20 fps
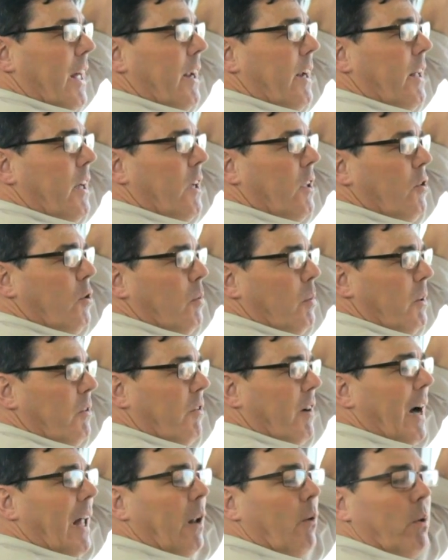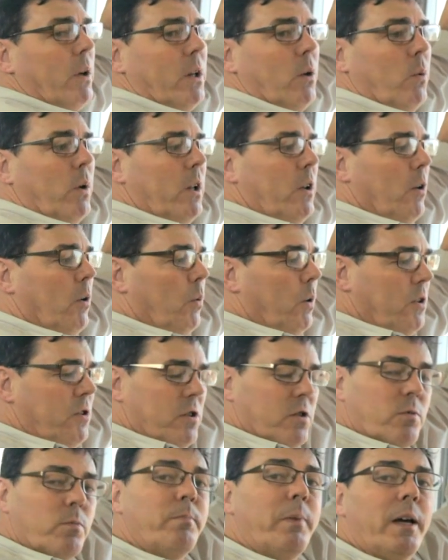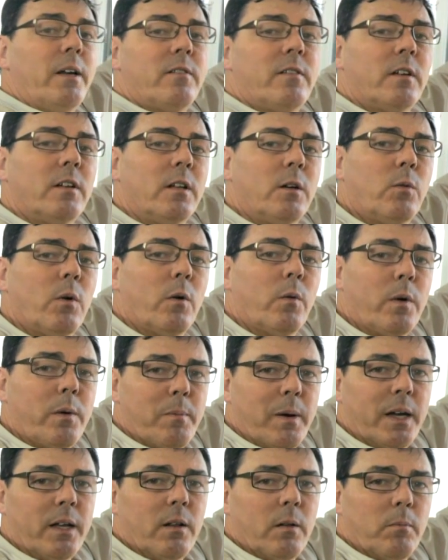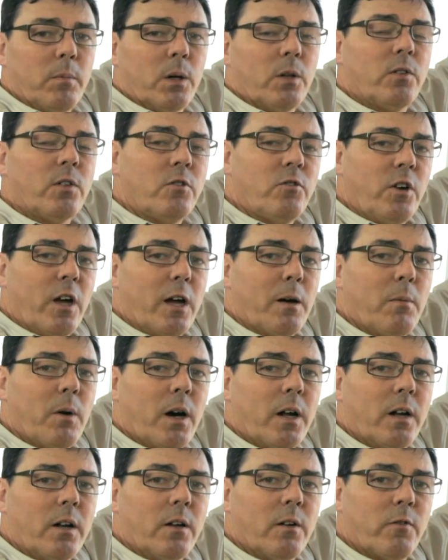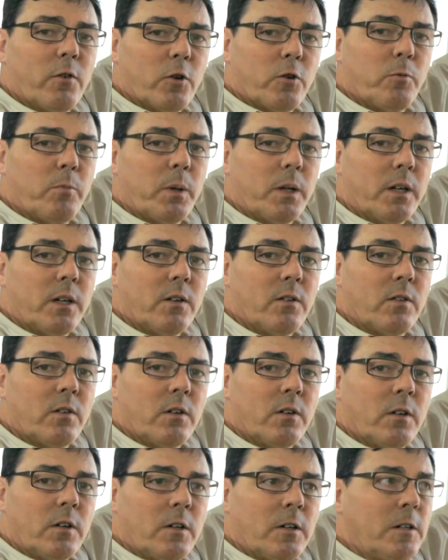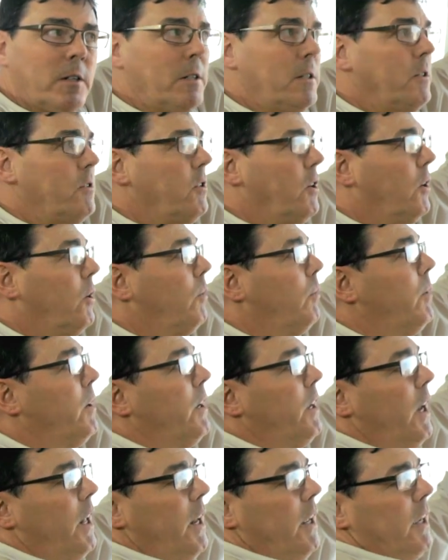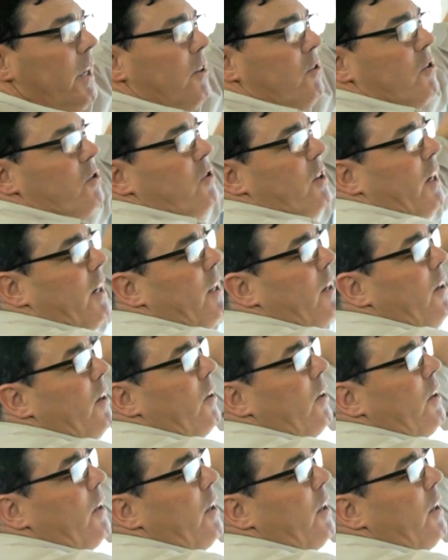it in, you'll be following the window, which is basically what we built the jamb on in the first place. So, and then get your secondary